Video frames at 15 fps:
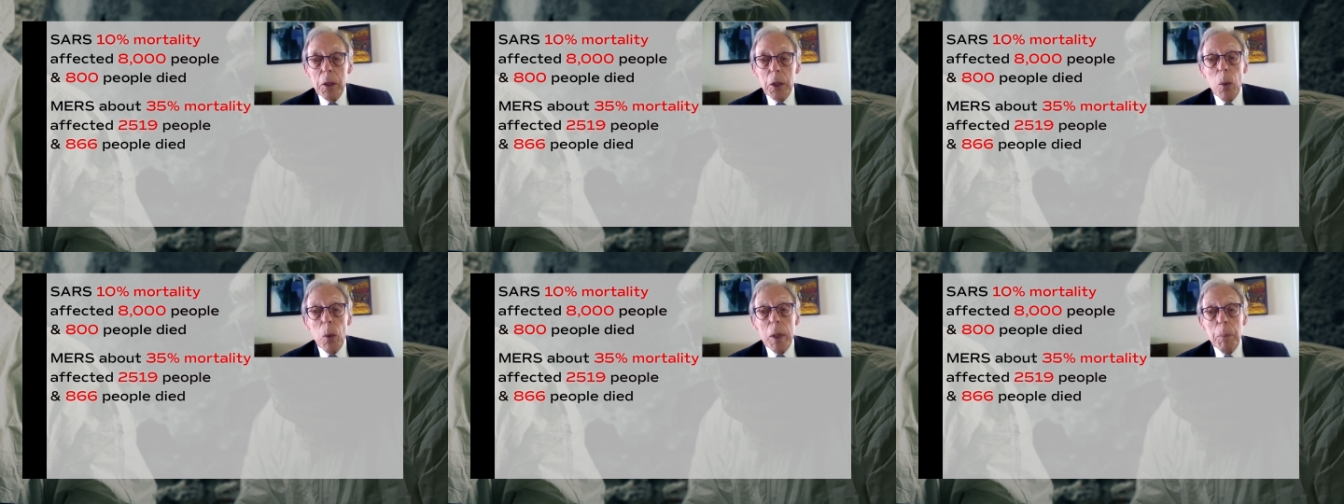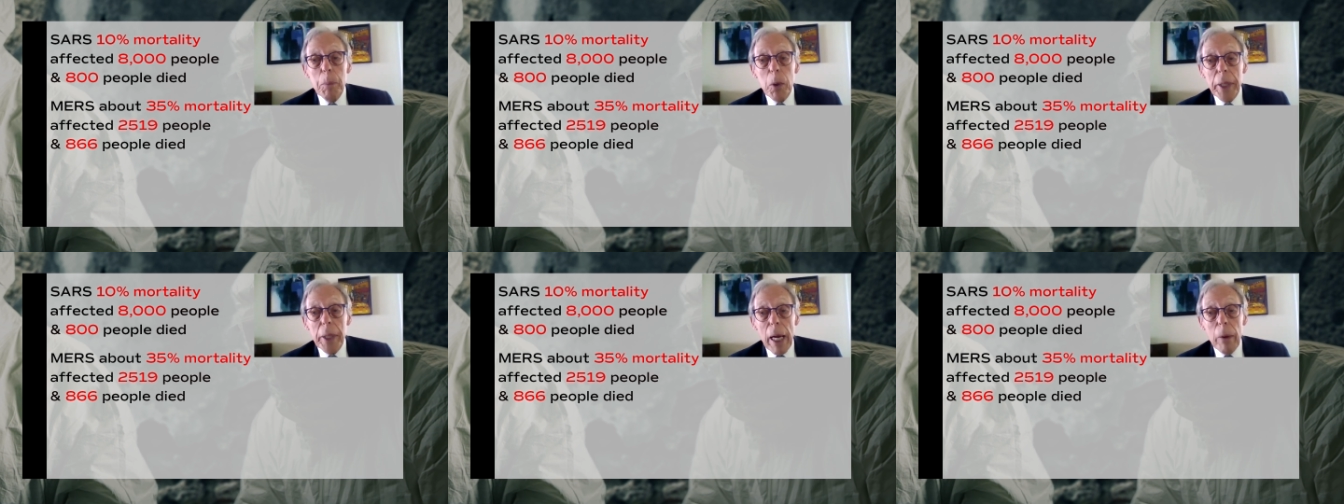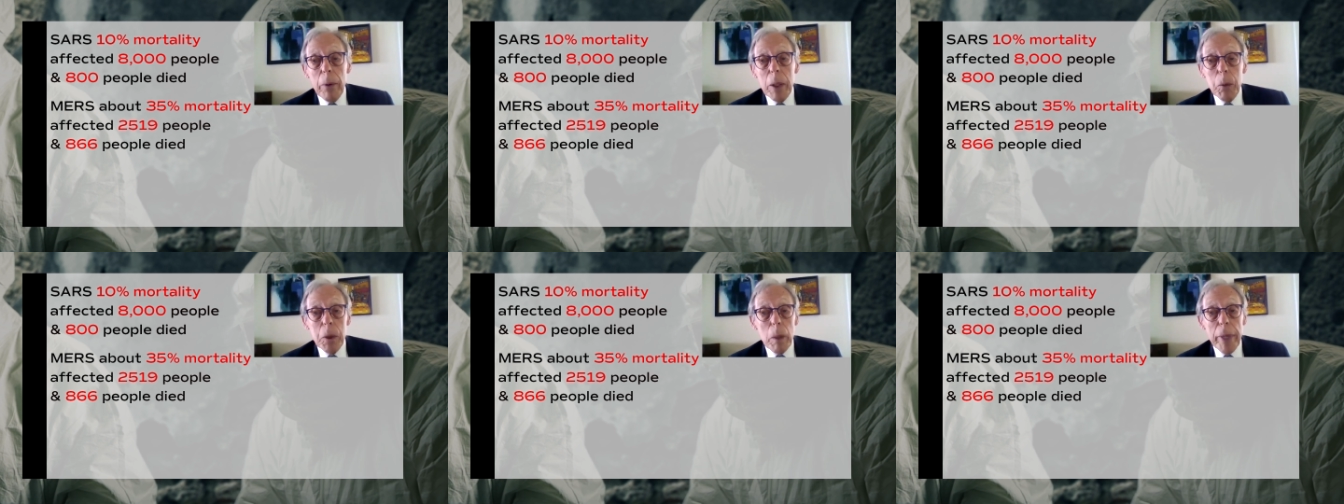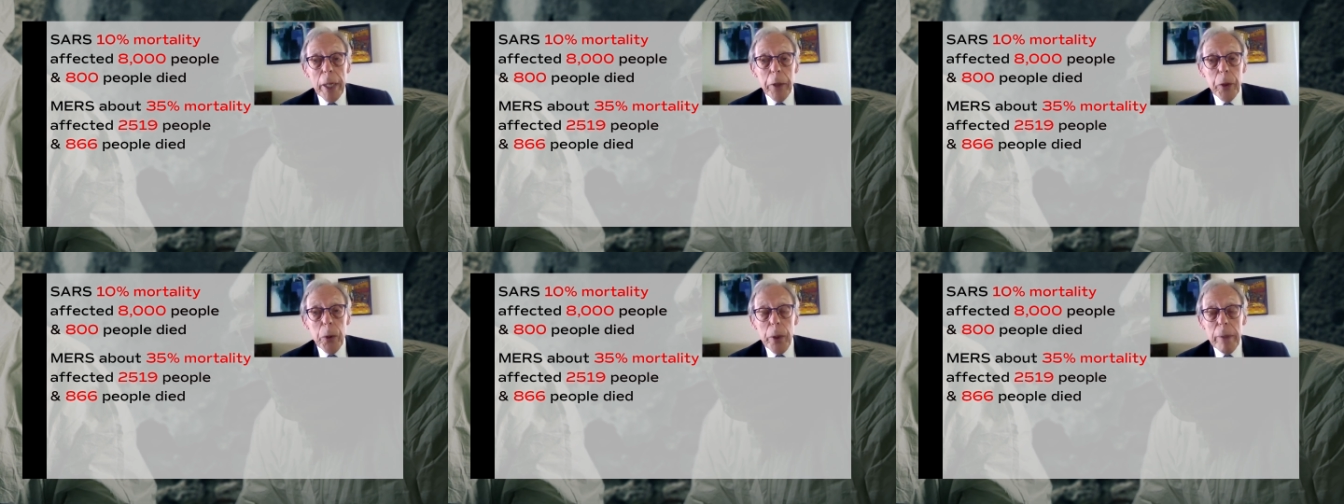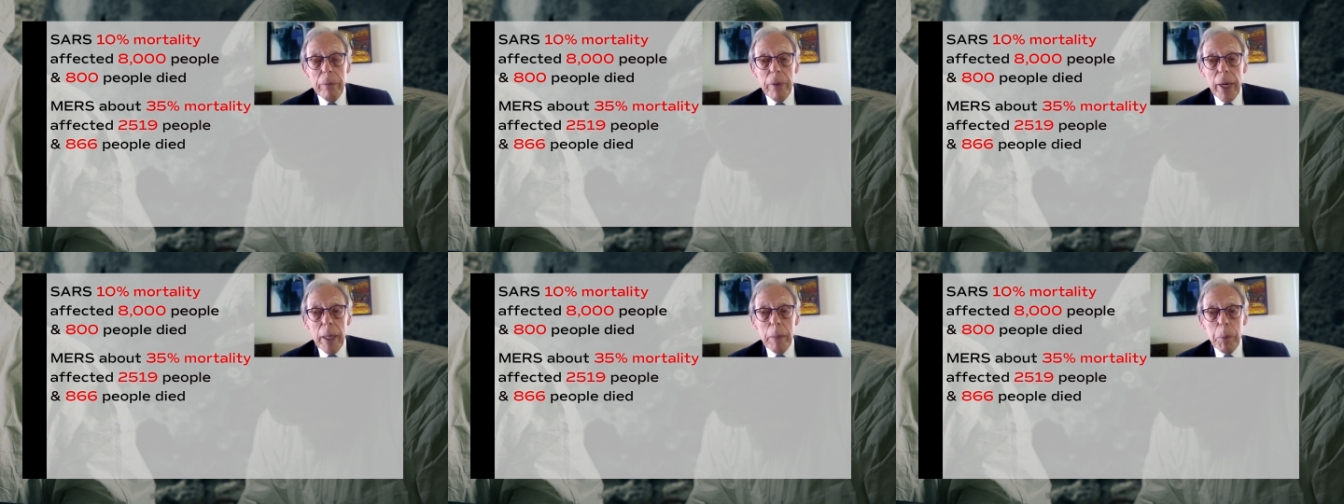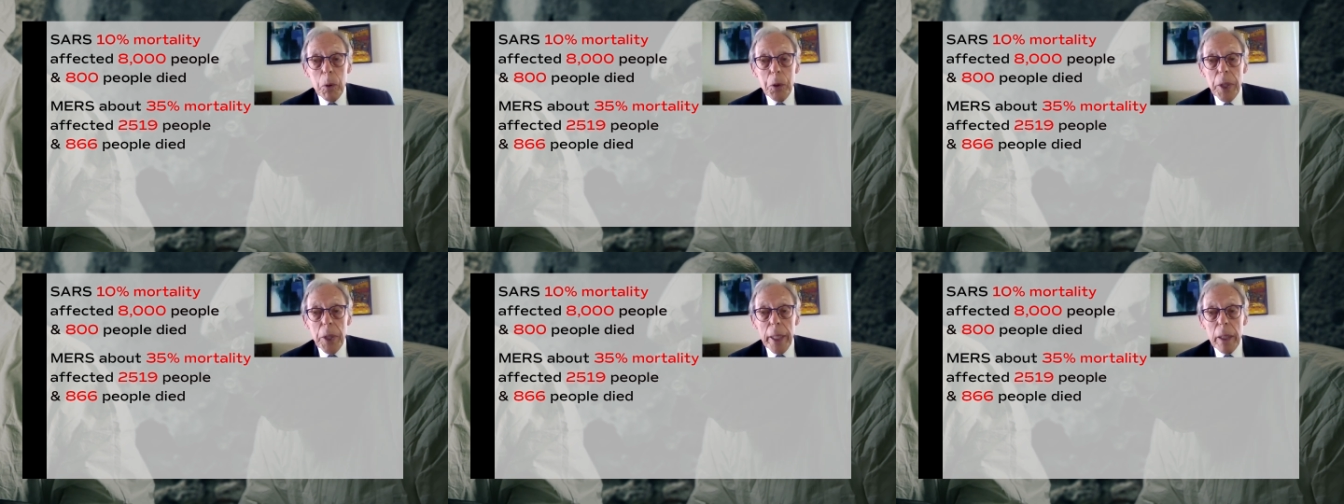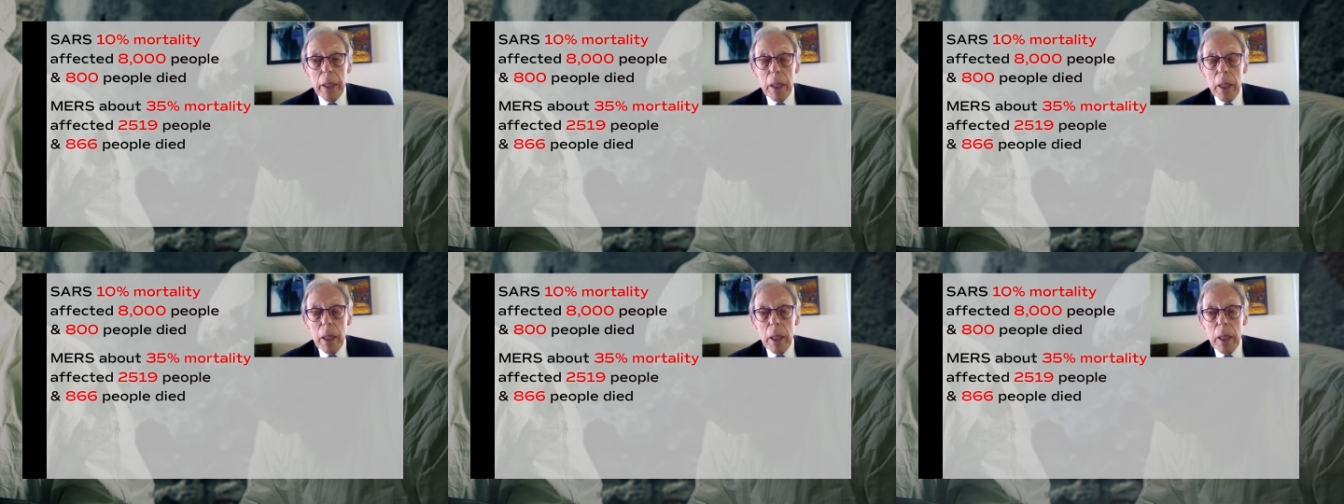So its mortality was about 35%.